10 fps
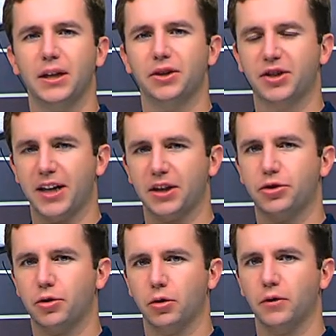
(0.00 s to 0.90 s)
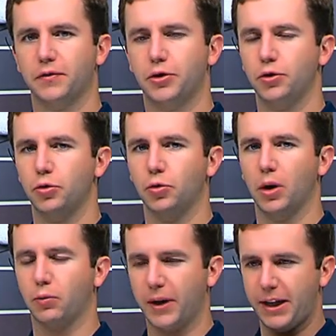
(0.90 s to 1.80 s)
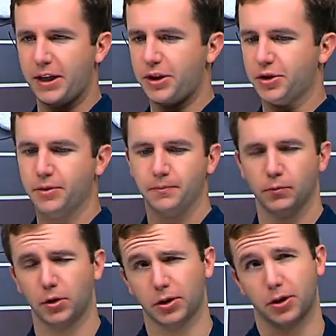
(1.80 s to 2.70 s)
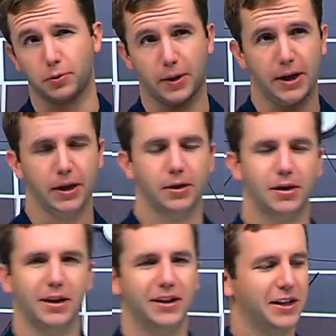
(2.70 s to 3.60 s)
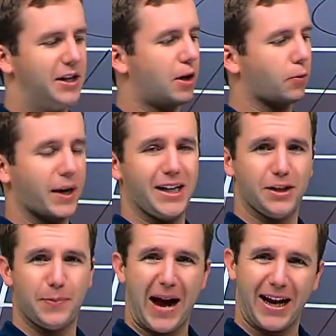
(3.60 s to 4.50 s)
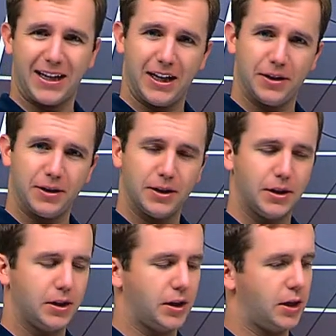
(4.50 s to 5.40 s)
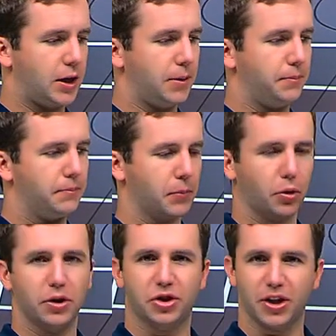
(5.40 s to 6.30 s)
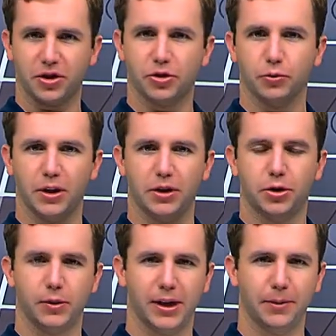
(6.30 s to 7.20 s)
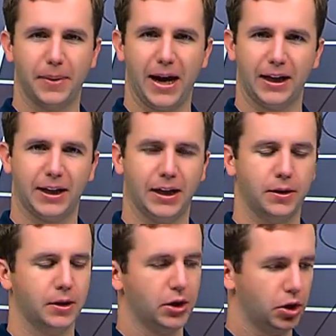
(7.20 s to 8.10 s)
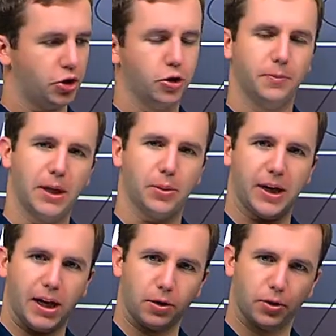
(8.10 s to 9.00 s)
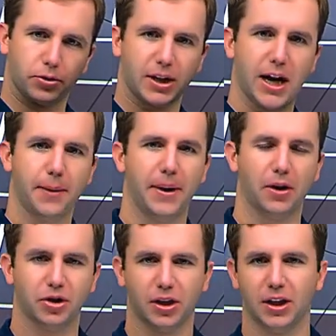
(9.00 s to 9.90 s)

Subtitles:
second serve to a righty's. Oh, this is a righty, a righty's backhand. Murray's 6'3", 2-handed backhand, should be able to handle those high bouncing